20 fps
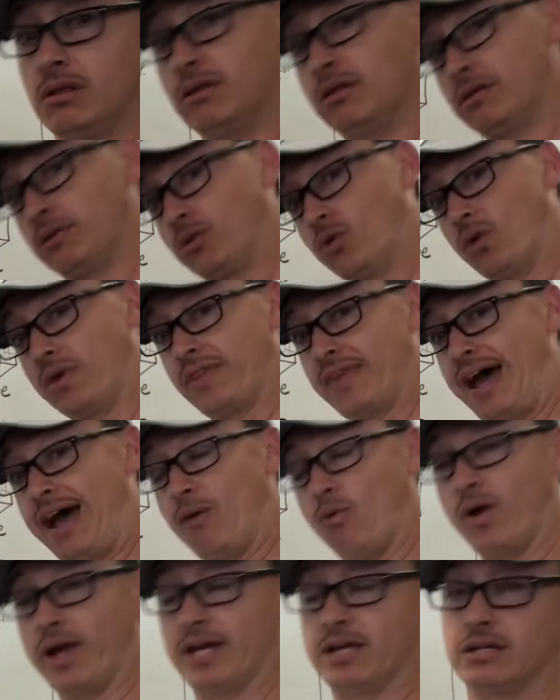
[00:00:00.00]
going that
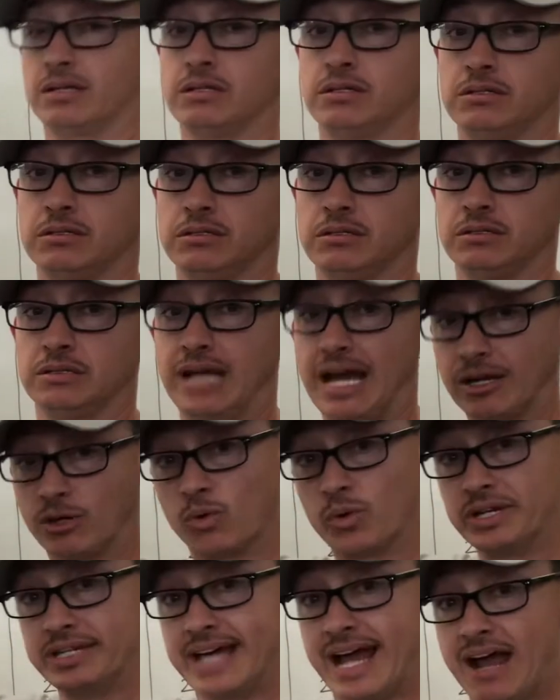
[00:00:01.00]
way, not
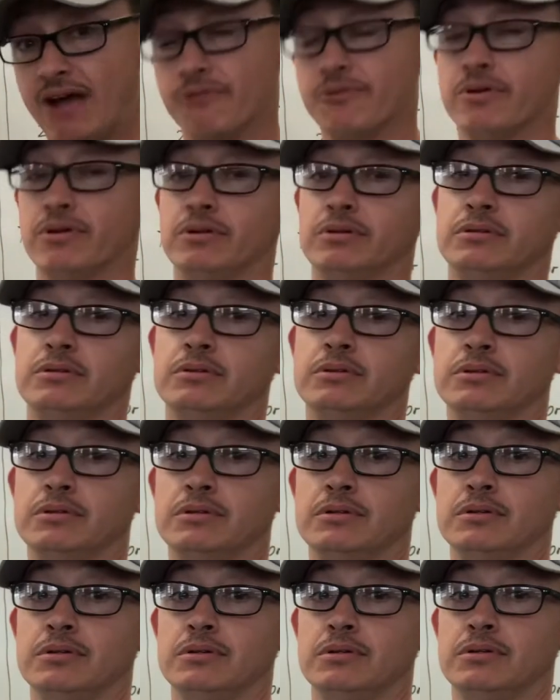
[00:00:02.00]
going down
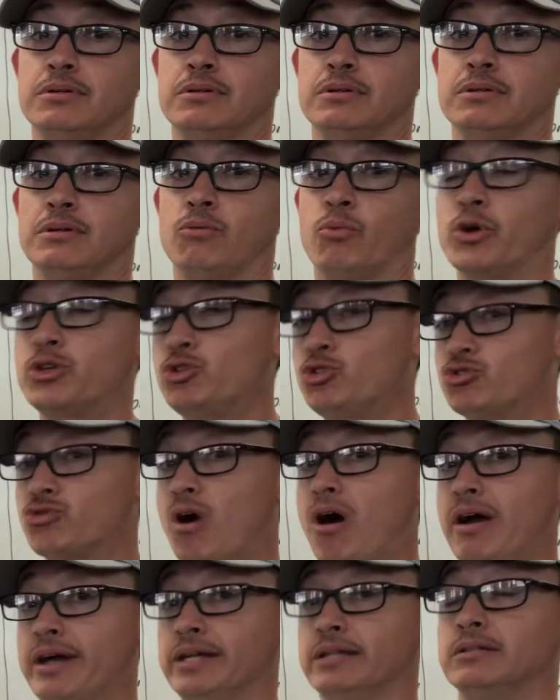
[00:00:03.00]
when you draw
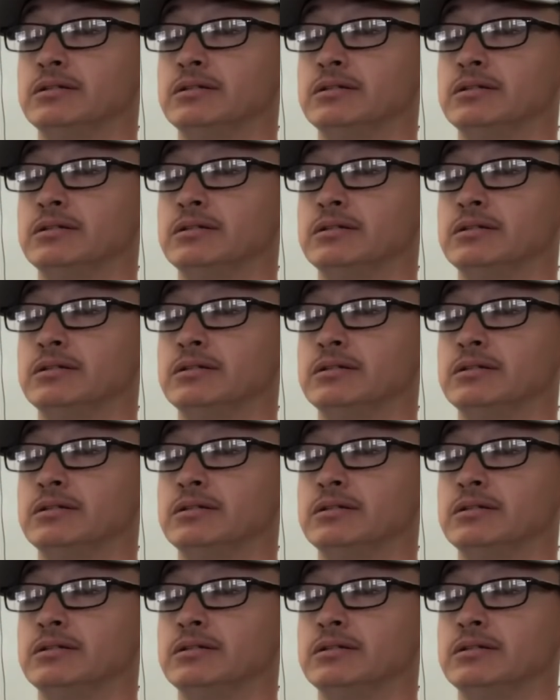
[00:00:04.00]
it.